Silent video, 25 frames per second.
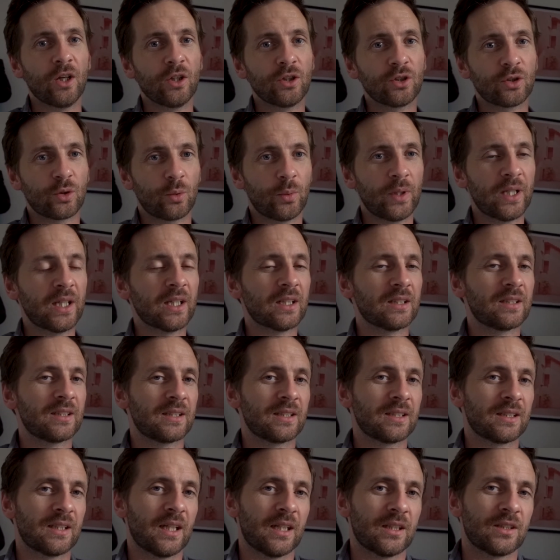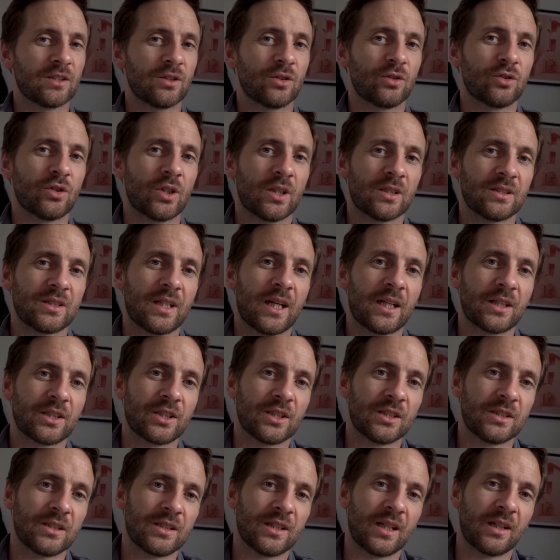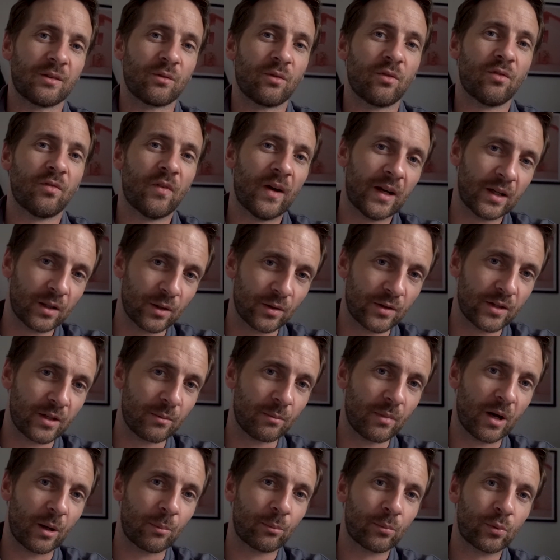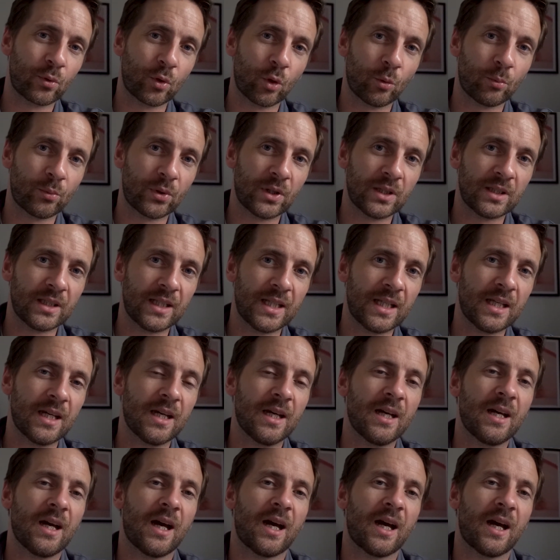so we can discuss transactions and file them appropriately.